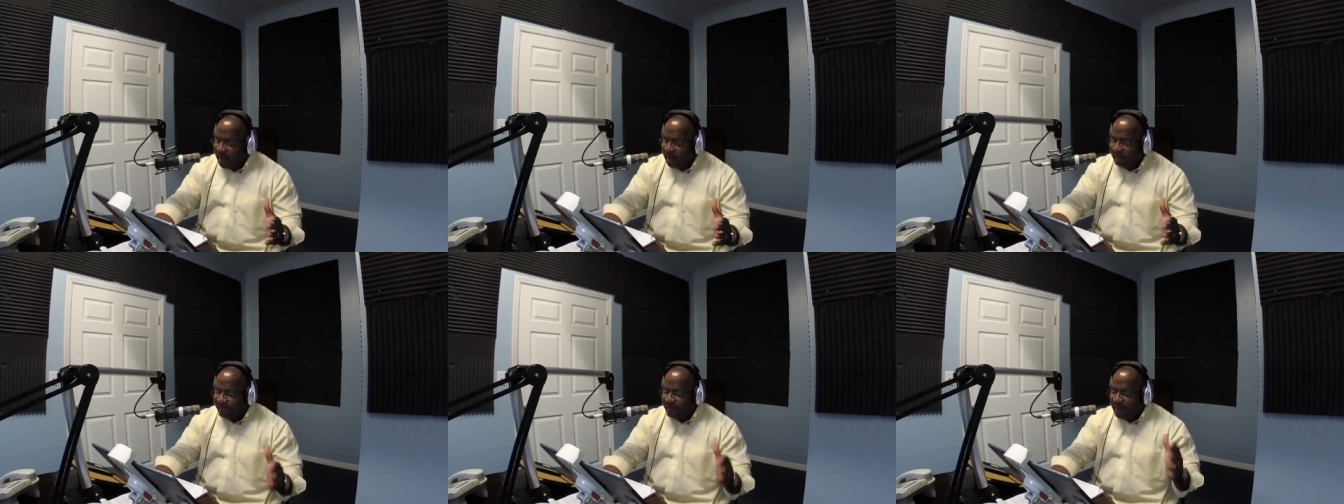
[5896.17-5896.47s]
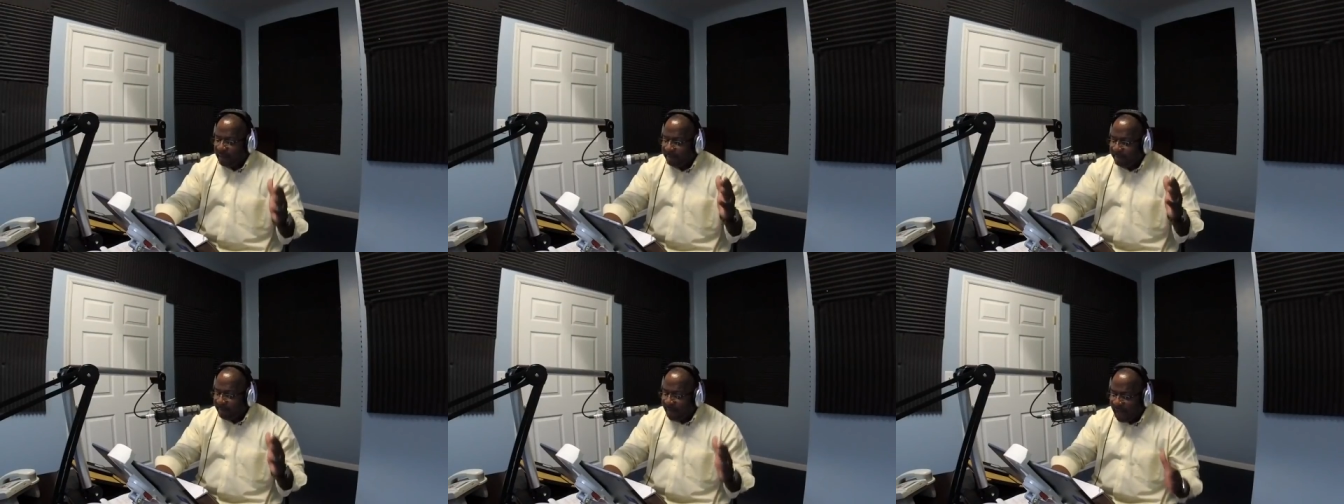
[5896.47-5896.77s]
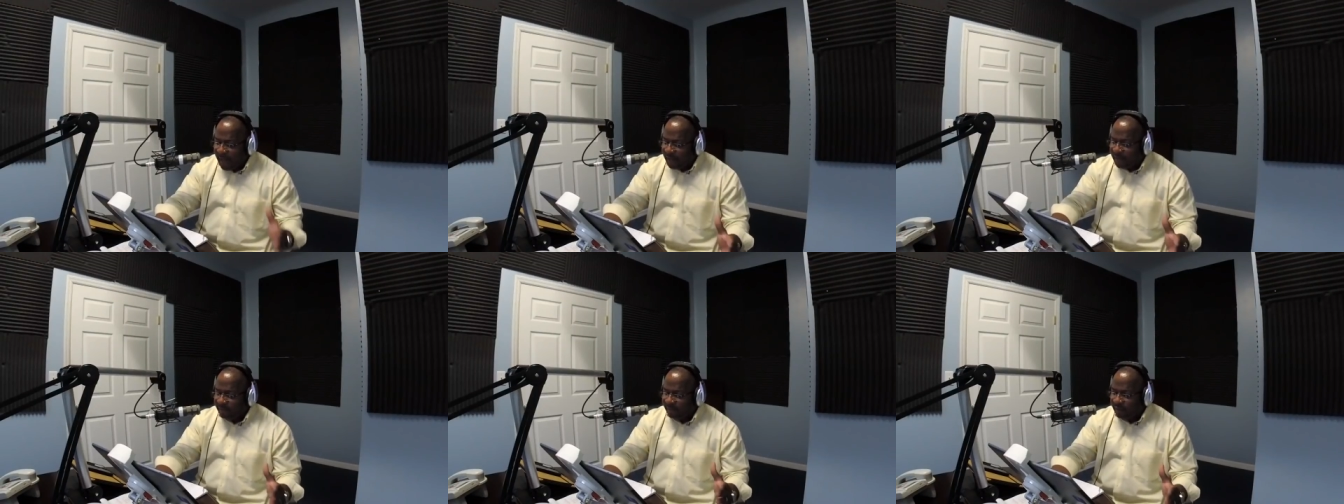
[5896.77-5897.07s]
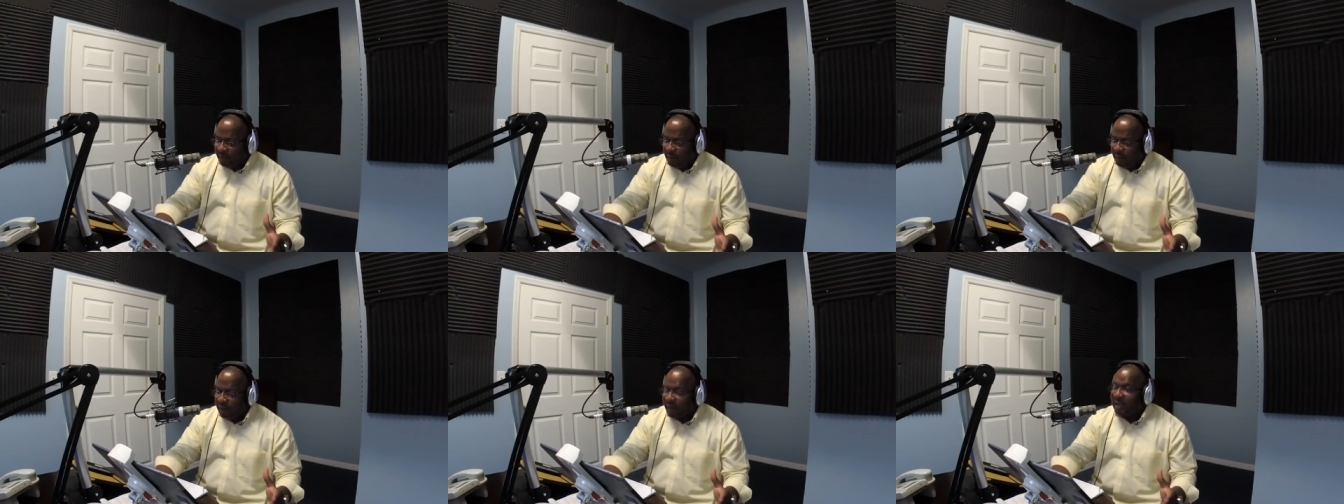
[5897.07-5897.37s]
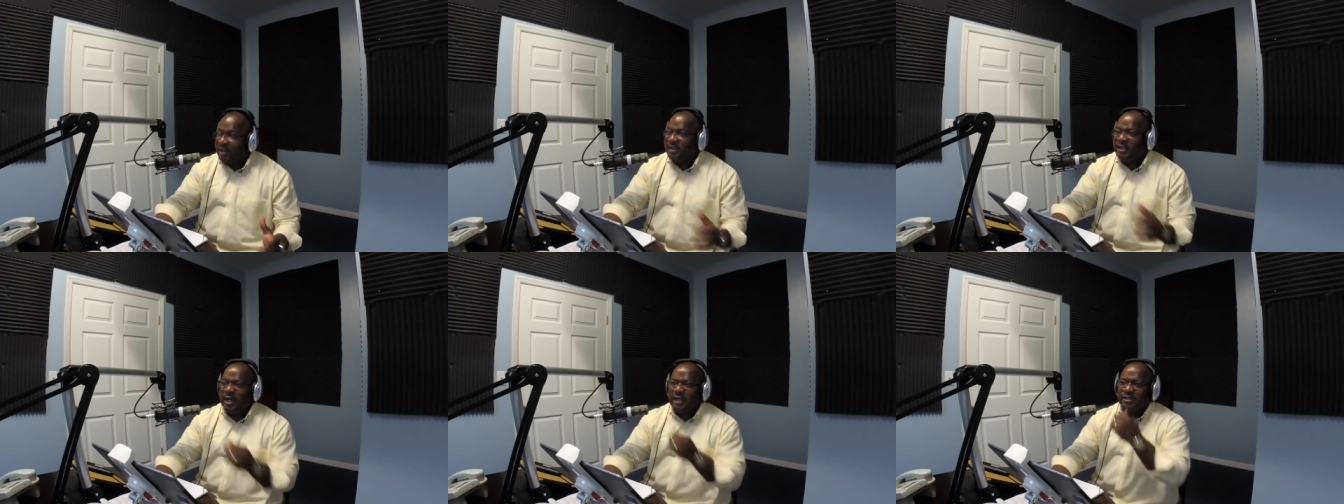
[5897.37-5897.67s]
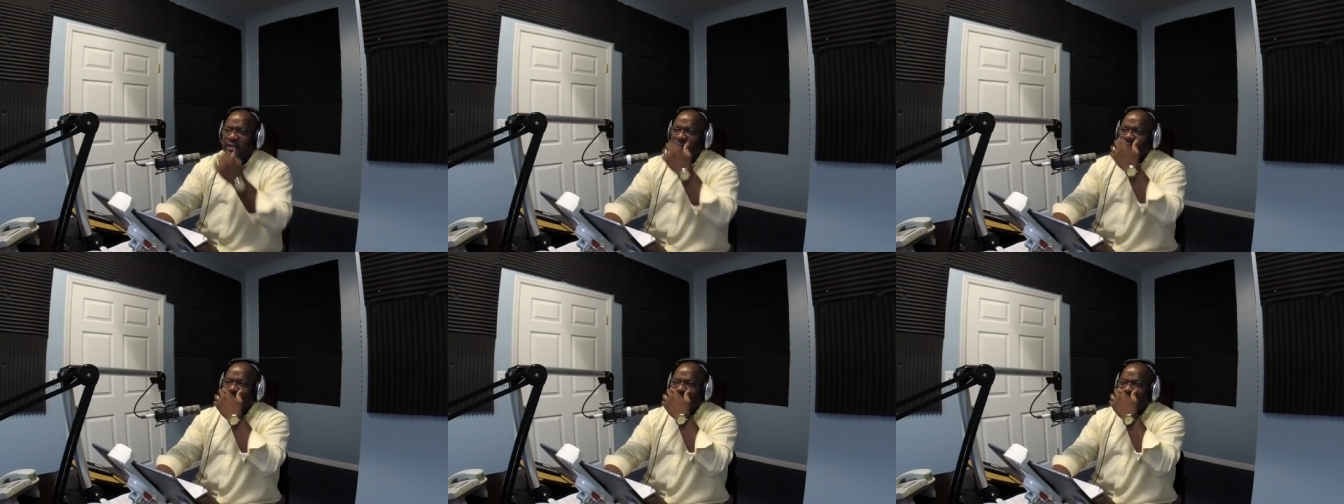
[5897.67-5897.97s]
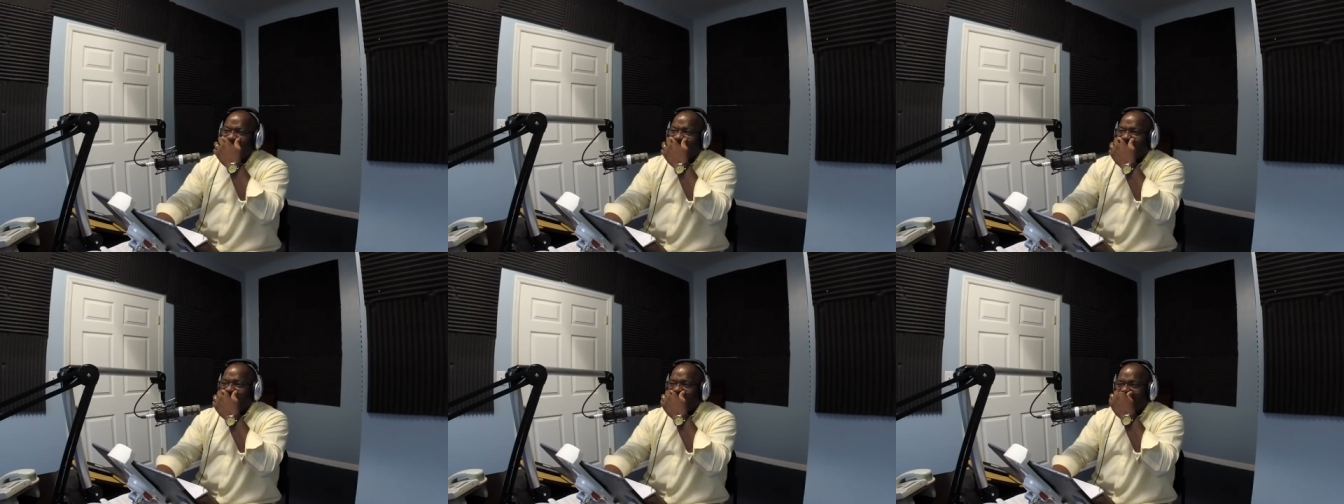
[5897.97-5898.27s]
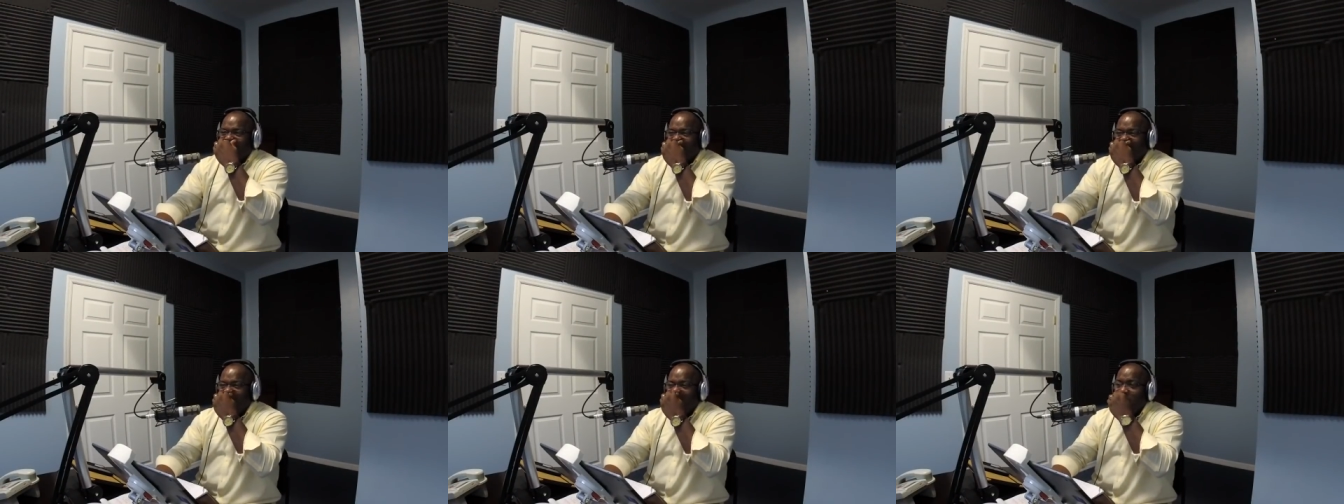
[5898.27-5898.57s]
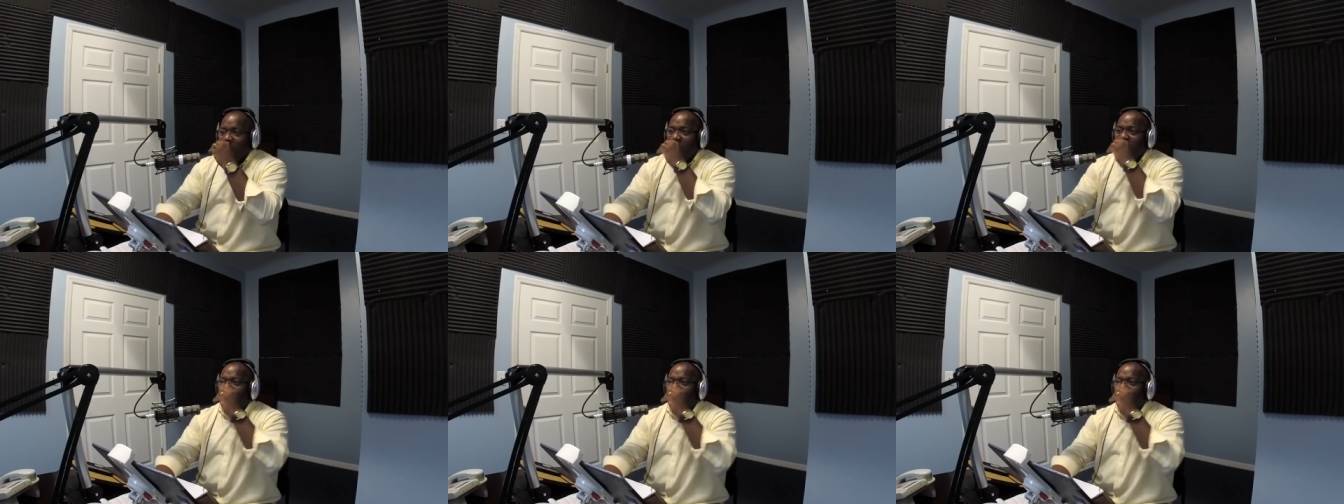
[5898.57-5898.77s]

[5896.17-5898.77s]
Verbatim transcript: of the man of God, because he's upset now.